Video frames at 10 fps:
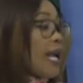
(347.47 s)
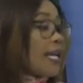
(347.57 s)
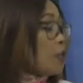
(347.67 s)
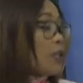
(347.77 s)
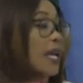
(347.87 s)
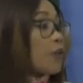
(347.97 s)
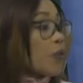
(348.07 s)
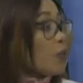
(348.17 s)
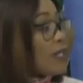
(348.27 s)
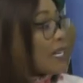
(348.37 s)
I don't
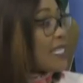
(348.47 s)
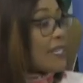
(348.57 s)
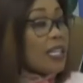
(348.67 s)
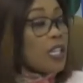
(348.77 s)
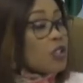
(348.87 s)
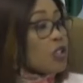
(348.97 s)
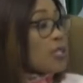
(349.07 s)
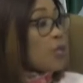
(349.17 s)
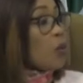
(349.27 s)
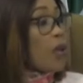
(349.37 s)
agree with that. I think it's
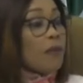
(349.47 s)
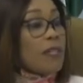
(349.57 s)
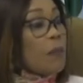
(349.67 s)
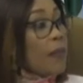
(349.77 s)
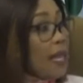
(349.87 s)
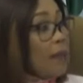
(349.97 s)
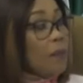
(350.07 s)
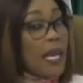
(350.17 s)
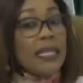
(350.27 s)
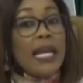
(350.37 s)
just the way of the
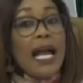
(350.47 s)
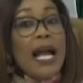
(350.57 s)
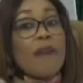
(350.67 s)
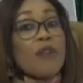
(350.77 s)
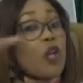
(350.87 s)
men having